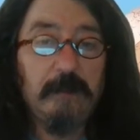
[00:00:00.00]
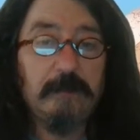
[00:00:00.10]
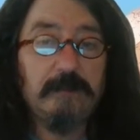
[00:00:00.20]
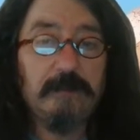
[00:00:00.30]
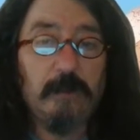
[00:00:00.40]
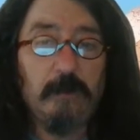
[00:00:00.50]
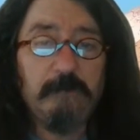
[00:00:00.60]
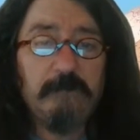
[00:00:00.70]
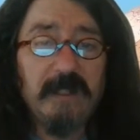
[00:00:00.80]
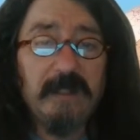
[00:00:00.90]

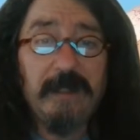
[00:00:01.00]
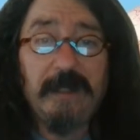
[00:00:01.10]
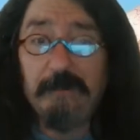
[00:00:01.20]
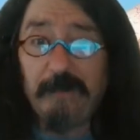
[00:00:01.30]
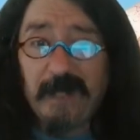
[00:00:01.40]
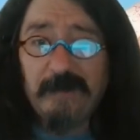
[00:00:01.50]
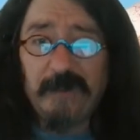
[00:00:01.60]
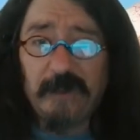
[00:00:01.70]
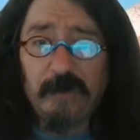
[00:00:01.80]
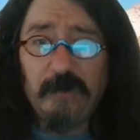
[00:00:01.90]
So in my
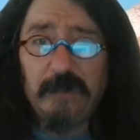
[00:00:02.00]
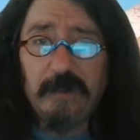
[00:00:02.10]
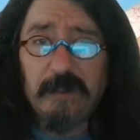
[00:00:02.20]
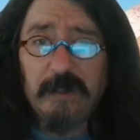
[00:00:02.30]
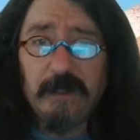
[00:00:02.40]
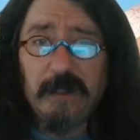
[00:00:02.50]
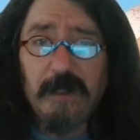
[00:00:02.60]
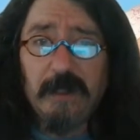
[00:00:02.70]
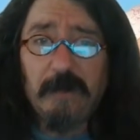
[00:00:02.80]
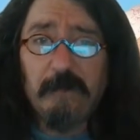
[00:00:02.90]
view,
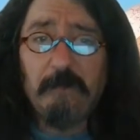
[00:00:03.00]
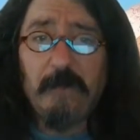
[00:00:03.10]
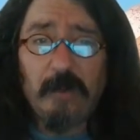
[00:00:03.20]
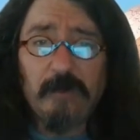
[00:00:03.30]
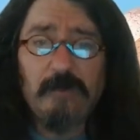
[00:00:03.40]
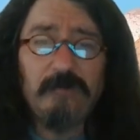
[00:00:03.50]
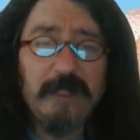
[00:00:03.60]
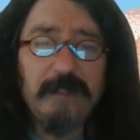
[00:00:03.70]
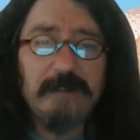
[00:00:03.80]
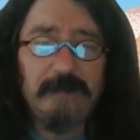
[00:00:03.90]
moral
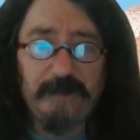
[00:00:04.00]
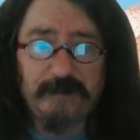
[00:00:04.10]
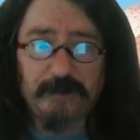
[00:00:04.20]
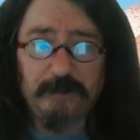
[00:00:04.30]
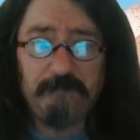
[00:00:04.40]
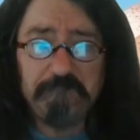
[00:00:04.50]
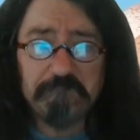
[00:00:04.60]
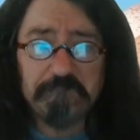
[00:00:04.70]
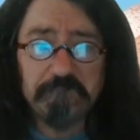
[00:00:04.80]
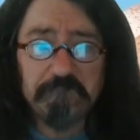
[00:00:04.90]
relativism,
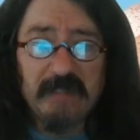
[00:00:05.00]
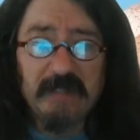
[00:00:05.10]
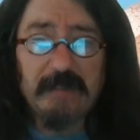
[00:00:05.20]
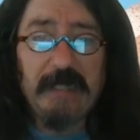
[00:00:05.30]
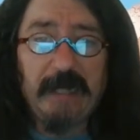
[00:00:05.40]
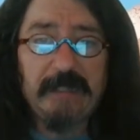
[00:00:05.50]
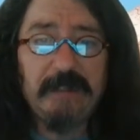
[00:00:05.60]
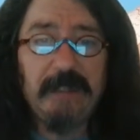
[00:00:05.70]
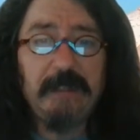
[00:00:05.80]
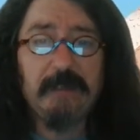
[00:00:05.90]
the
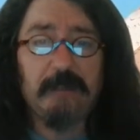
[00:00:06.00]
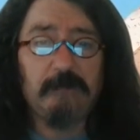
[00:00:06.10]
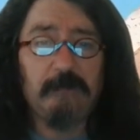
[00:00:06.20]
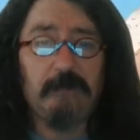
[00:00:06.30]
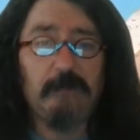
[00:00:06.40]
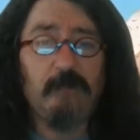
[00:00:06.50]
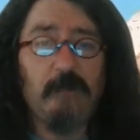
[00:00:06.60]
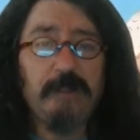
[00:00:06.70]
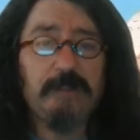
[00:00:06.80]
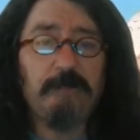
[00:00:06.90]
idea that
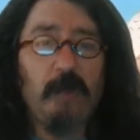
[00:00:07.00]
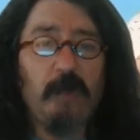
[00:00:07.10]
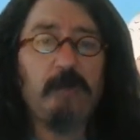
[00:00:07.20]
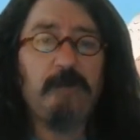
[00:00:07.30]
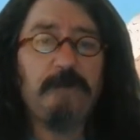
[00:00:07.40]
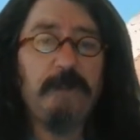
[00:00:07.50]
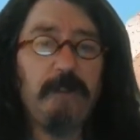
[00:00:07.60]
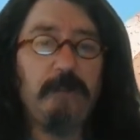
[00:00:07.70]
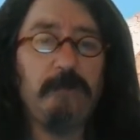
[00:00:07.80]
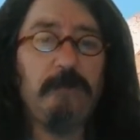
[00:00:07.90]
what is moral for
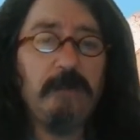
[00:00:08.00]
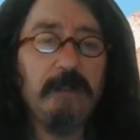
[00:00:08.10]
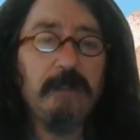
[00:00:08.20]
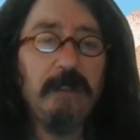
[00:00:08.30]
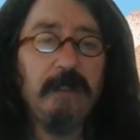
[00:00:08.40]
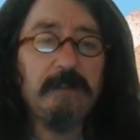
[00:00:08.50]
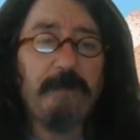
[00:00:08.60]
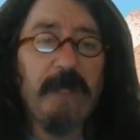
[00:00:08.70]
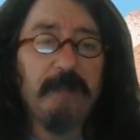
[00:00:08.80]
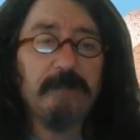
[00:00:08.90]
you
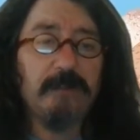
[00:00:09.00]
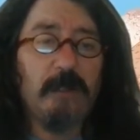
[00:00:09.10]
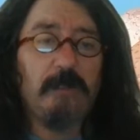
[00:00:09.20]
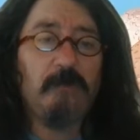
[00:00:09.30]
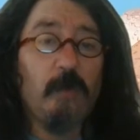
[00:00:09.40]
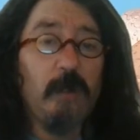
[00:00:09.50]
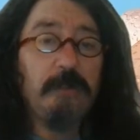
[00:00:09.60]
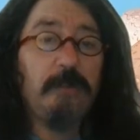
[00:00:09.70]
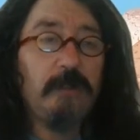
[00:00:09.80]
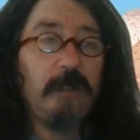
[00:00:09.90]
depends on what
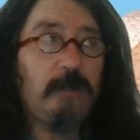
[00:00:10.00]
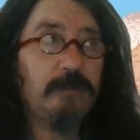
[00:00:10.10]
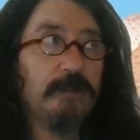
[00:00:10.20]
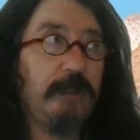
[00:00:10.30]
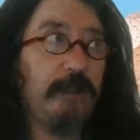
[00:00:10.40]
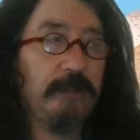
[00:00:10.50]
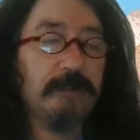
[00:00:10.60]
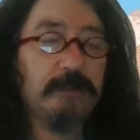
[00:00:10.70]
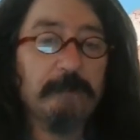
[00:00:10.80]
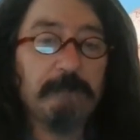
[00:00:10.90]
your culture
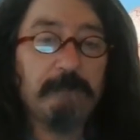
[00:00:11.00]
is